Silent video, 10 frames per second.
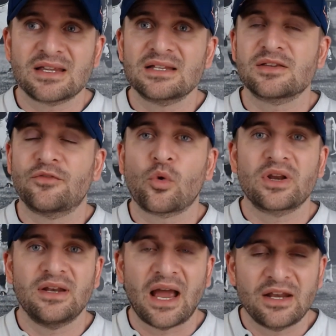against the
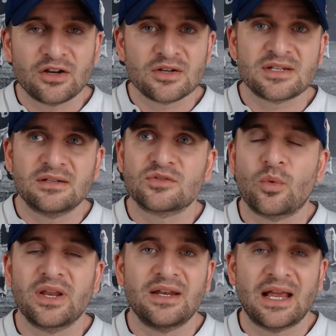49ers in
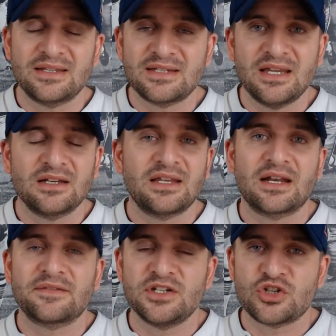2019 in the
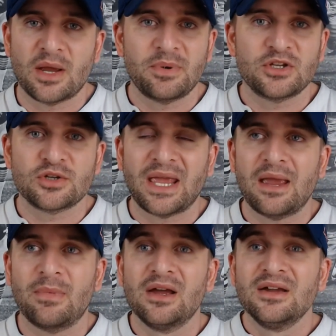NFC Championship
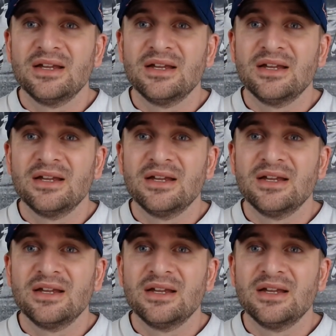game,